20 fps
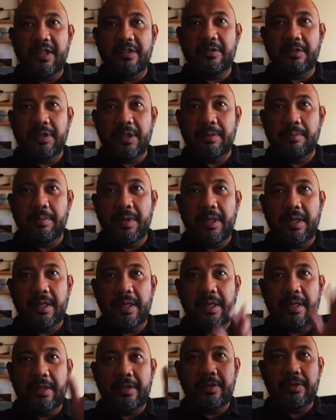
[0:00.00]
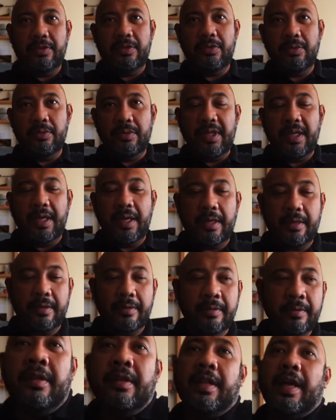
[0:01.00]
the beginning to the end.
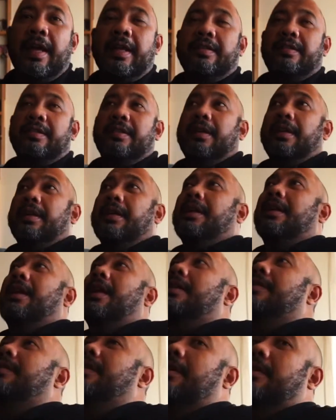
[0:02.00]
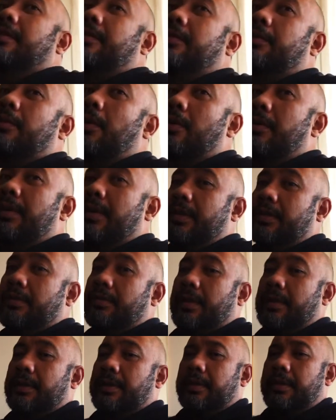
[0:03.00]
That's a classic story
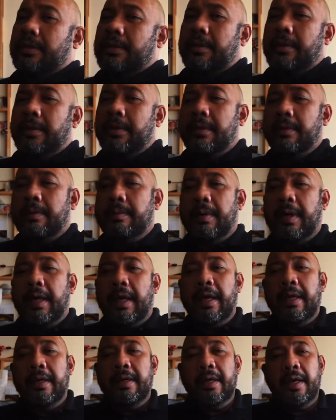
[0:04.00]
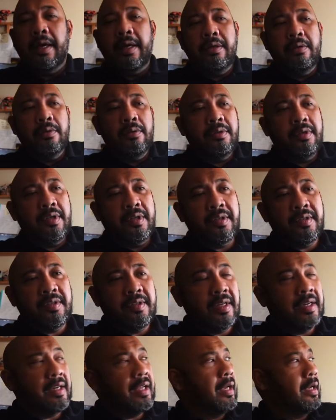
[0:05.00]
structure. And I noticed
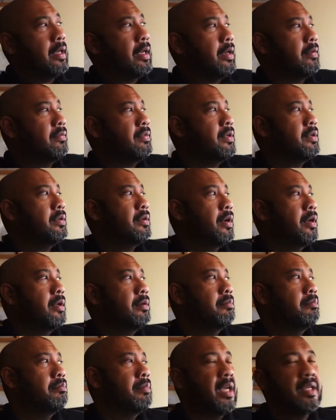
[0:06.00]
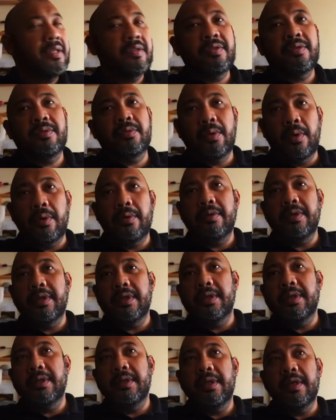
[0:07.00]
that I haven't got much
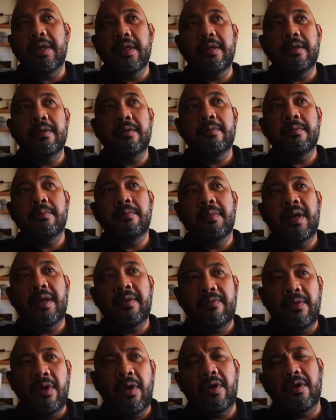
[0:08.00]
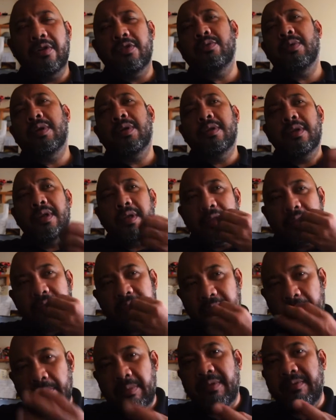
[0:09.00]
story in my vlogs. Well,
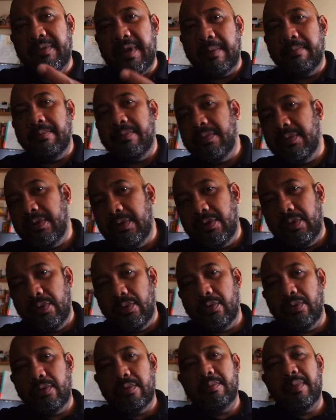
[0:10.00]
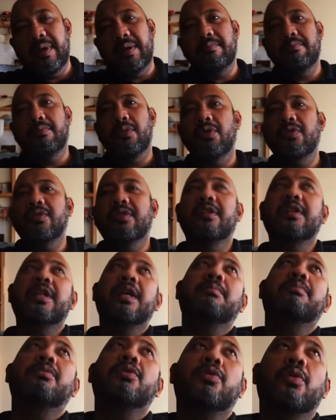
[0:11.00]
some of them do, but most of
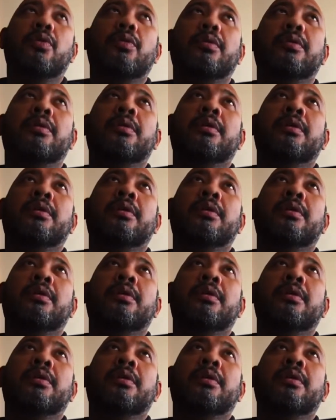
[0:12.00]
them don't.